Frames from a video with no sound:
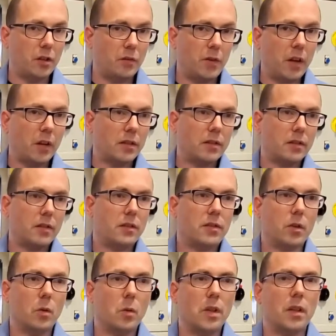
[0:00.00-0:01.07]
effects,
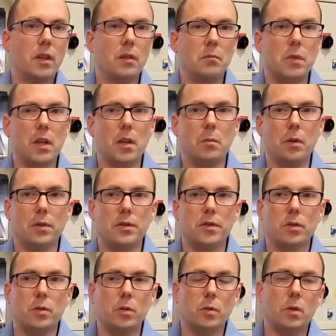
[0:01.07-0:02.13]
so we can be able
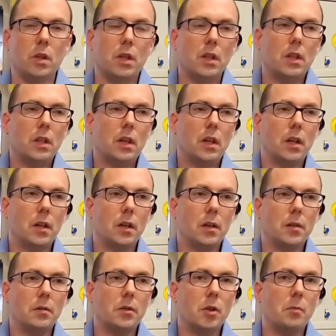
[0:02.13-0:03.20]

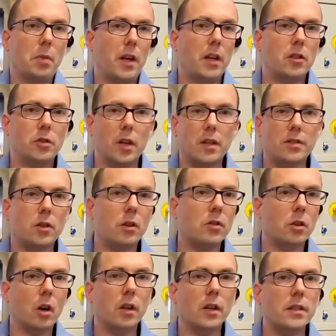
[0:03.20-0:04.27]
to penetrate
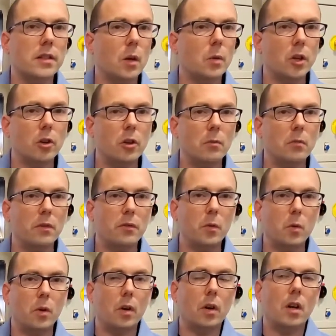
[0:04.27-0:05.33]
certain targets that we couldn't
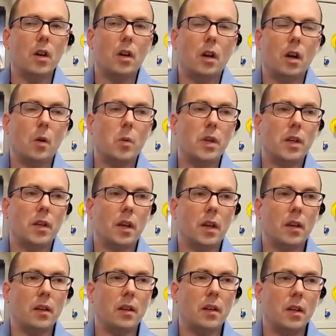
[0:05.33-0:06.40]
before. We
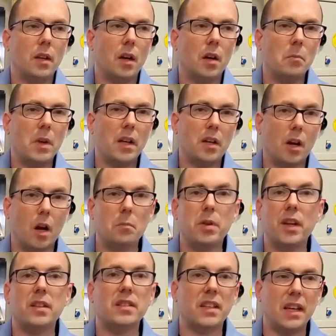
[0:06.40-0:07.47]
can make
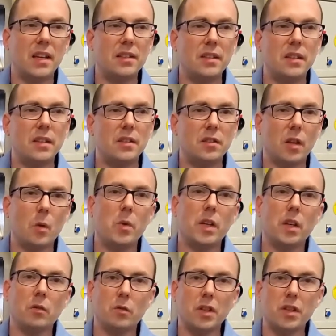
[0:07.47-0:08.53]
complex casings so that we
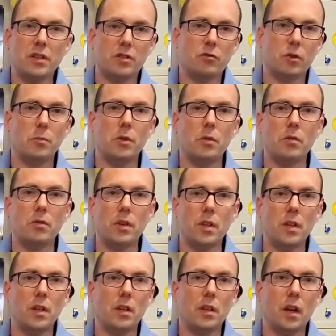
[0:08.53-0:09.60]
can redistribute
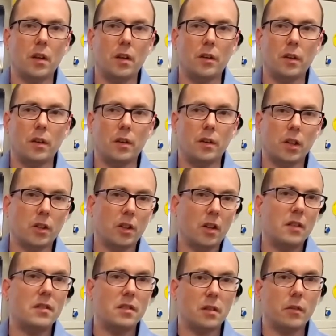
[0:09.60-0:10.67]
the
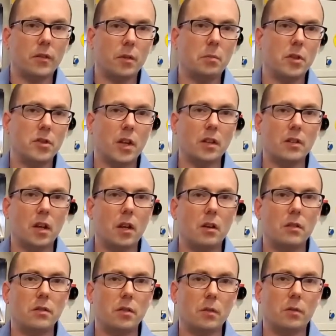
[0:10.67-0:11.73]
guts of the
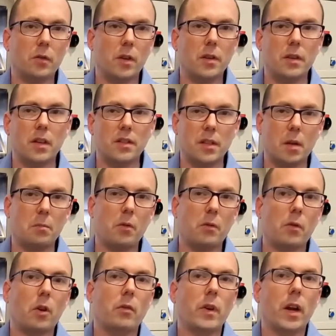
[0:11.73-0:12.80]
projectile. So for example,
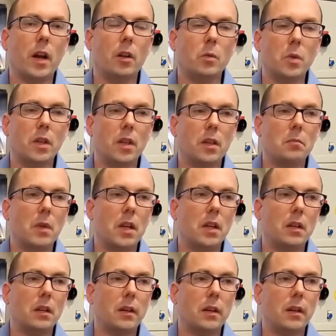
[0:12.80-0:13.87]
for a round, we
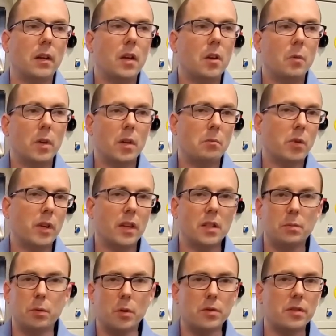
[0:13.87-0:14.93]
can put
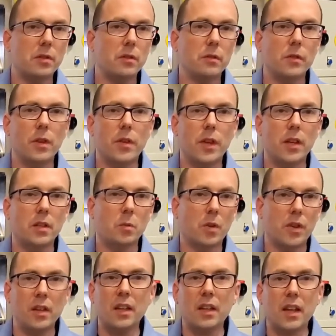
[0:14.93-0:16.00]
explosive and things
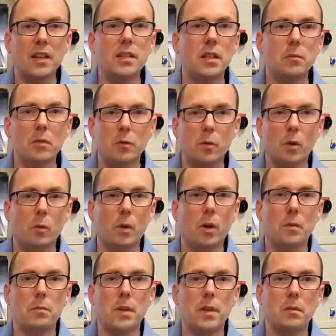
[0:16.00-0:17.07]
within the casing before,
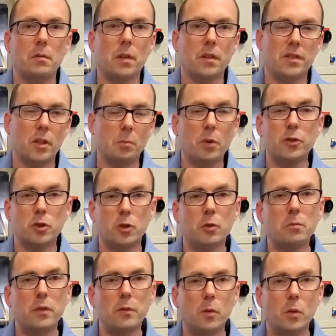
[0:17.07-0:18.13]
where it'd be a simple
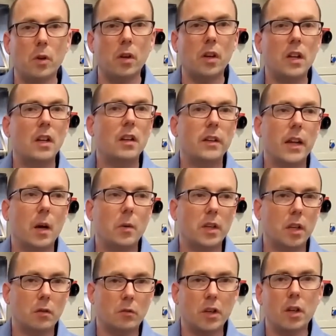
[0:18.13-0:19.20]
tube before. Now we
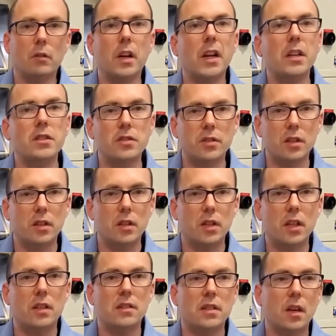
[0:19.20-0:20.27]
can rearrange
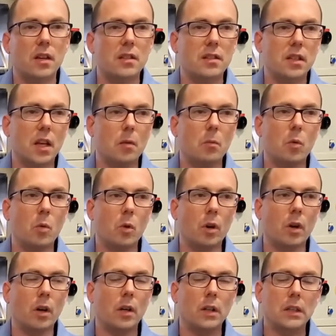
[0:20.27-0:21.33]
the insides to get
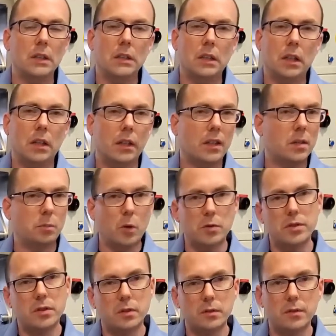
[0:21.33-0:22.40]
more
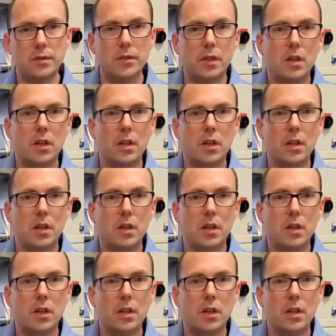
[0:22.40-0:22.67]
explosives,